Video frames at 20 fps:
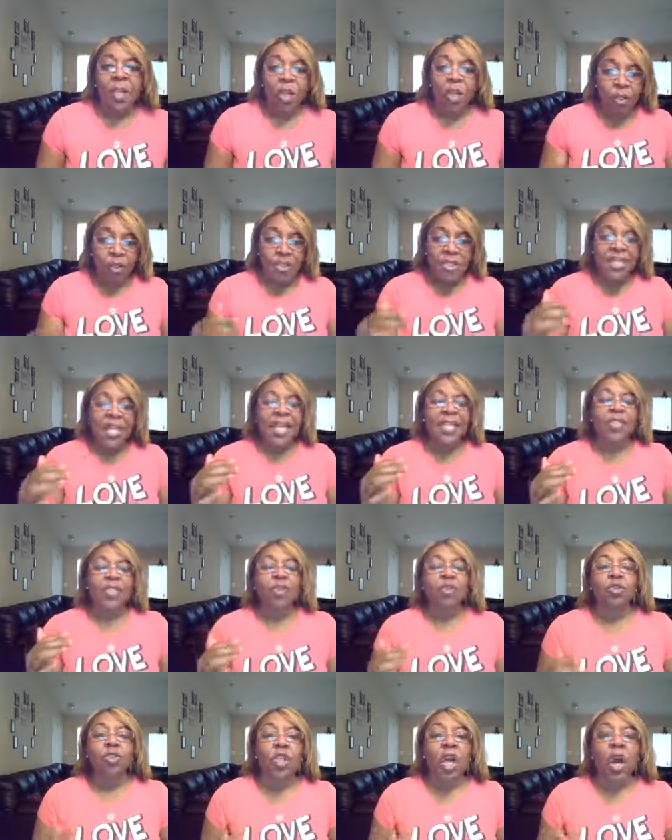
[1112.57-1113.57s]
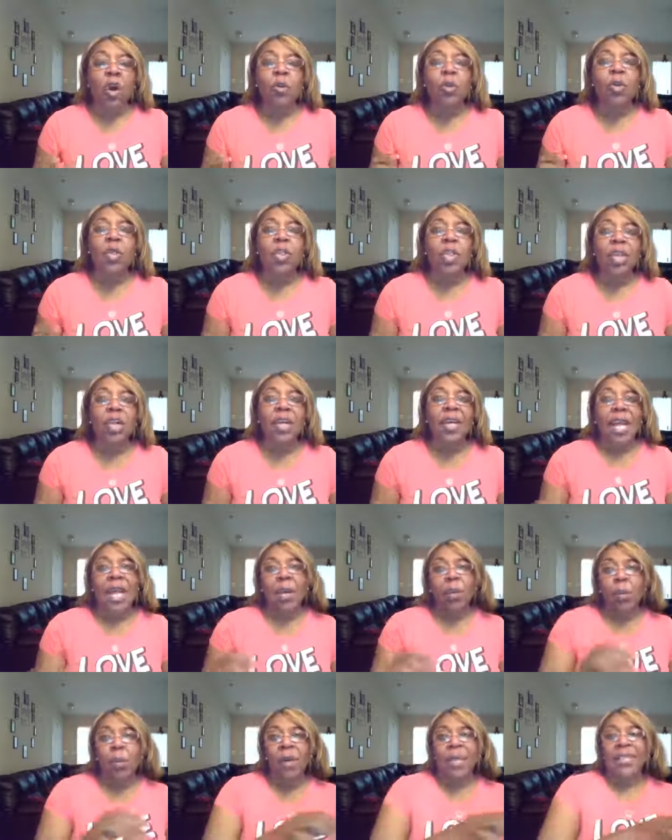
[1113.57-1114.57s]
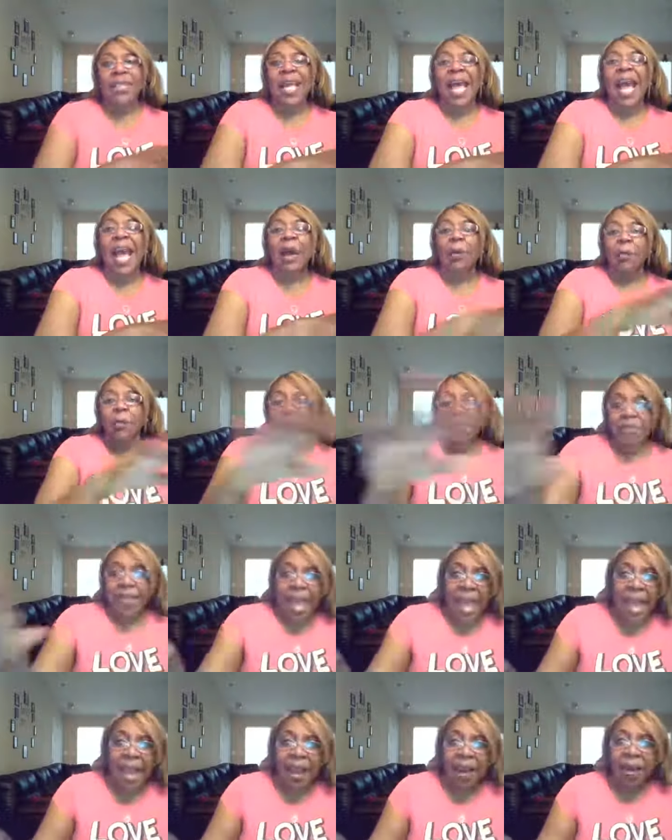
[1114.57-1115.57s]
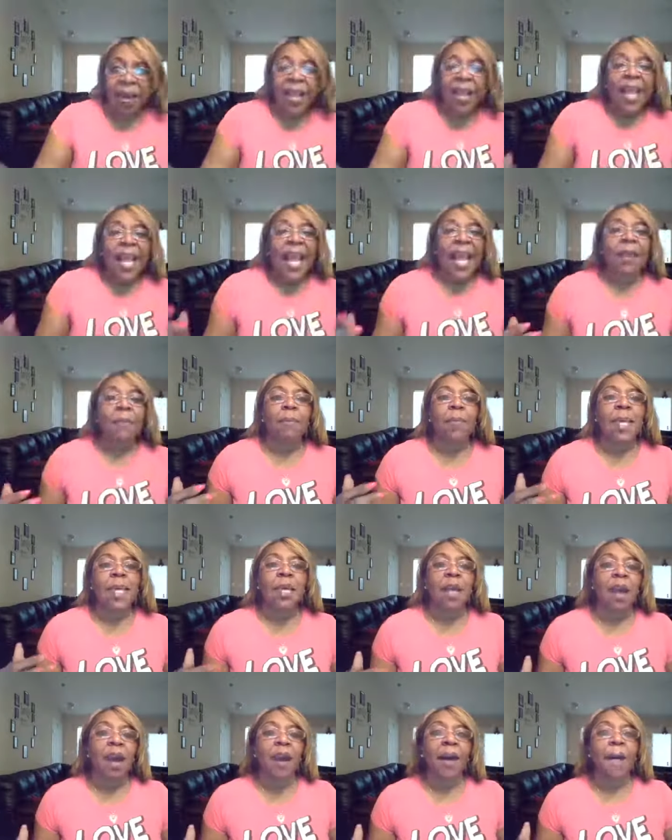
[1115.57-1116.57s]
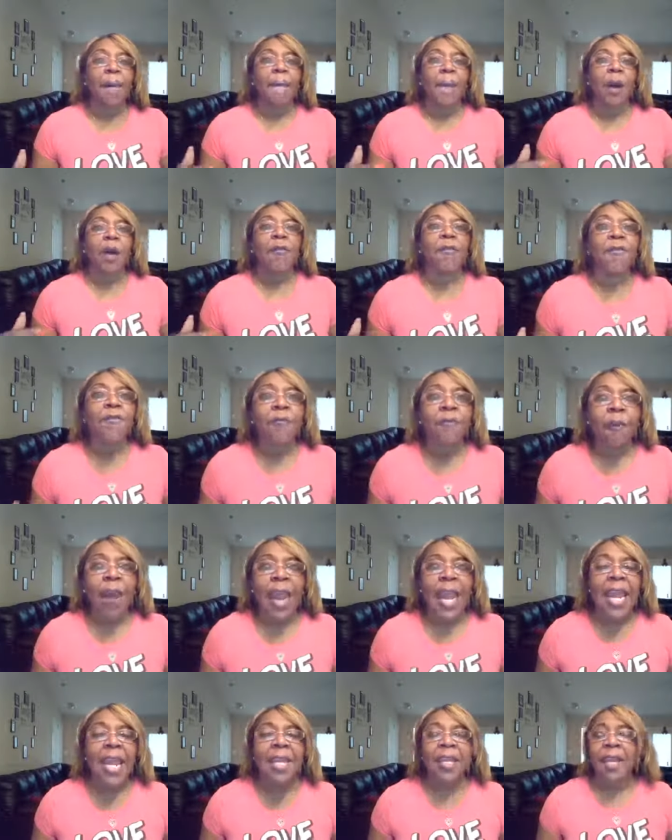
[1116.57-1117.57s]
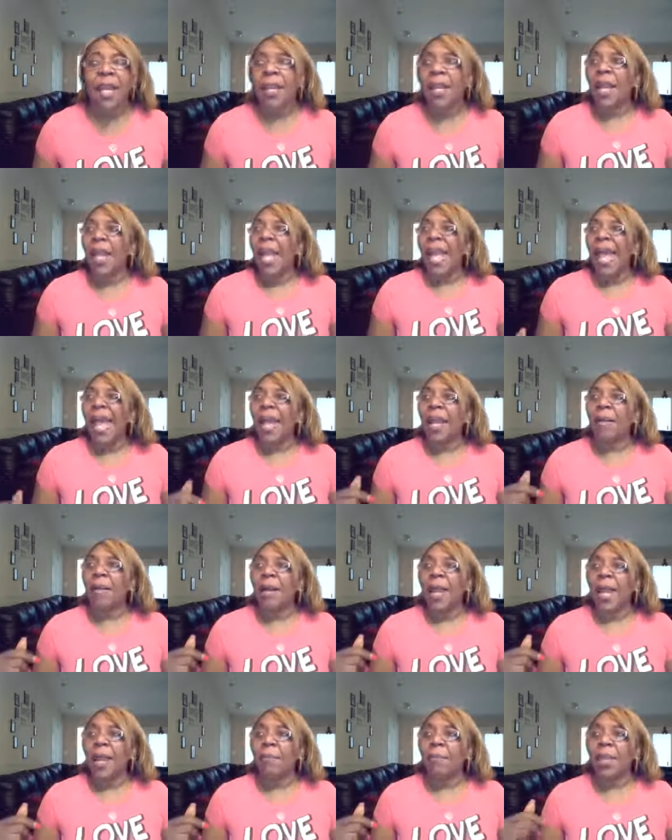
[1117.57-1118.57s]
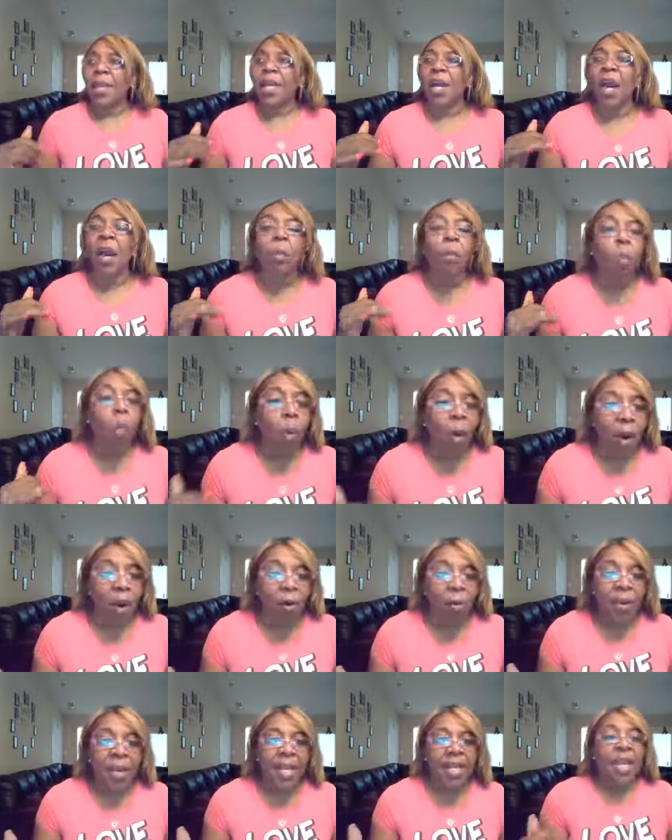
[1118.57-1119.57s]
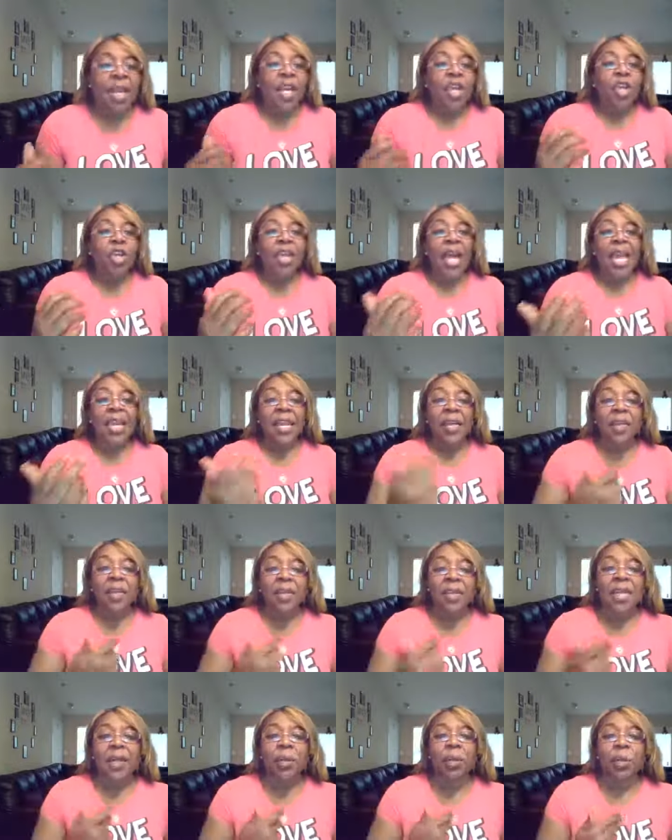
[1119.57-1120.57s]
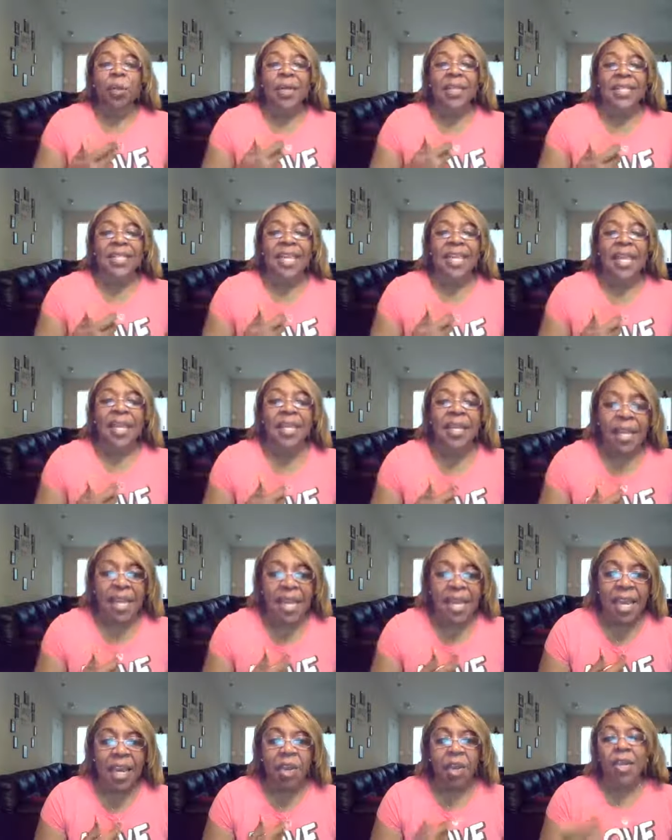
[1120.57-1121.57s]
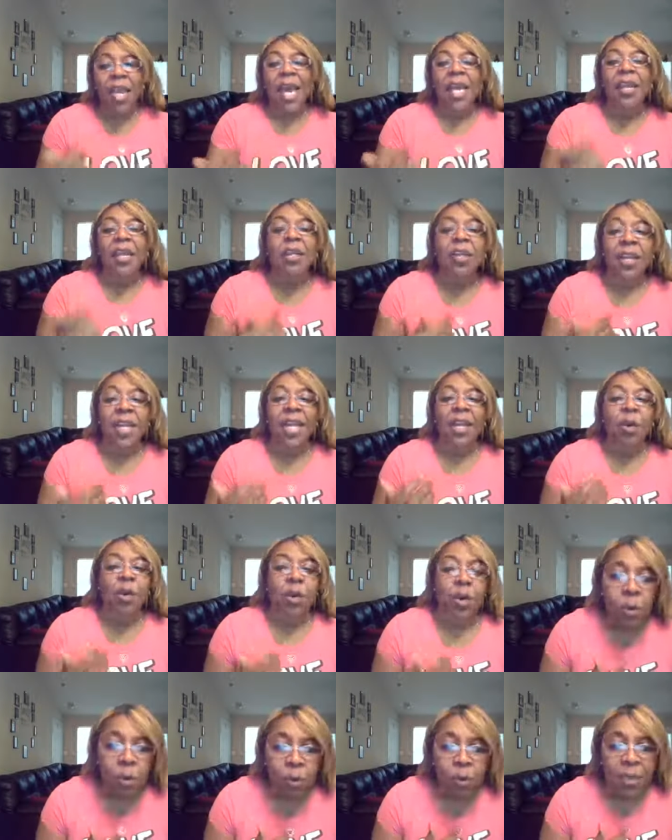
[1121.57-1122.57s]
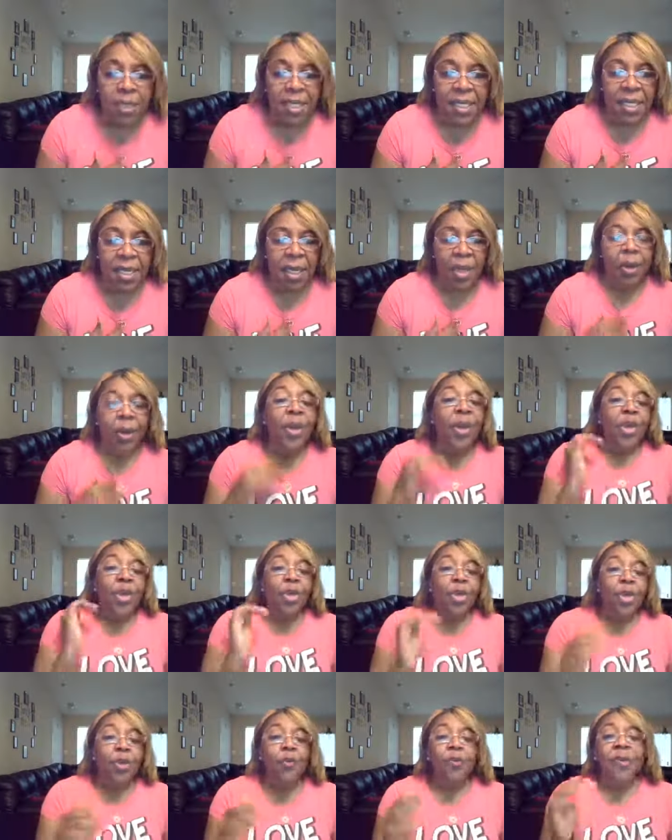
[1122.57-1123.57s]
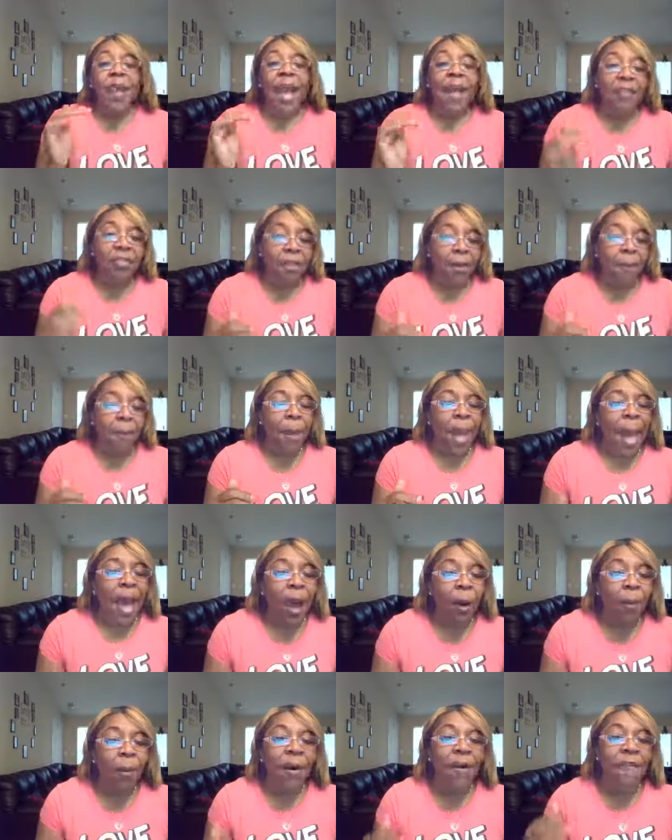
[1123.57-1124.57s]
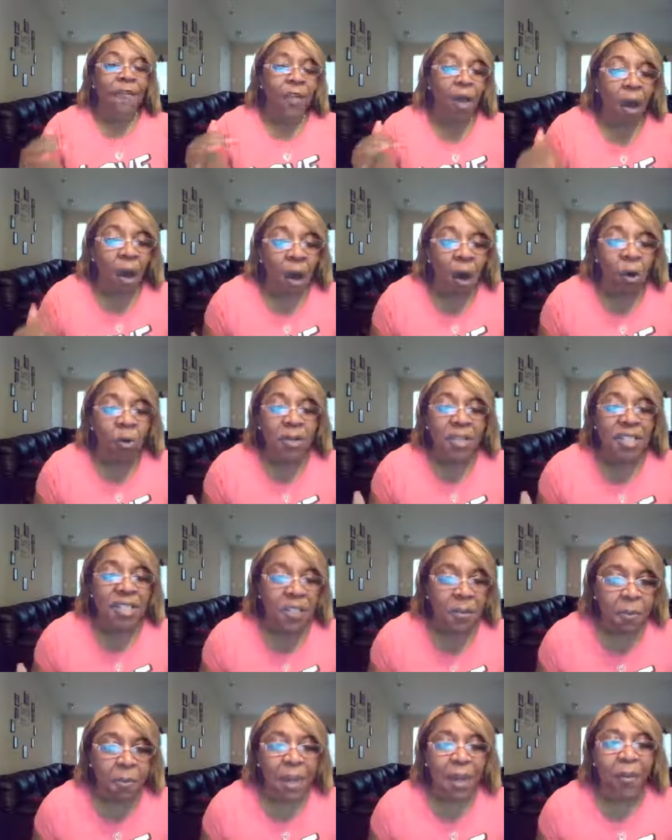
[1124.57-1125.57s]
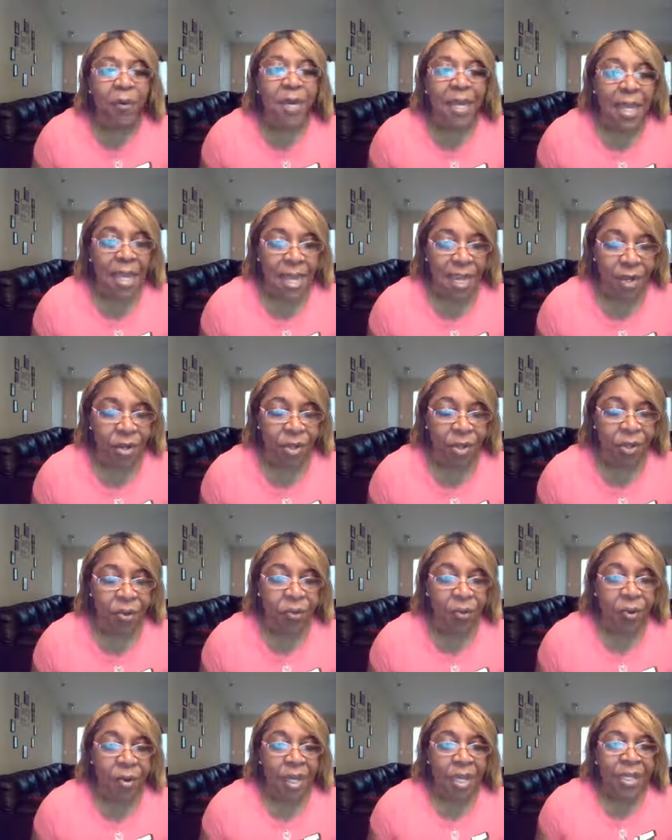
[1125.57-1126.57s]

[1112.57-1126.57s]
You understand? So don't look at what's out there and become afraid and and and become worried. You got to look at what's in here. You got to look at who's in here. You've got the power of the Holy Spirit in you.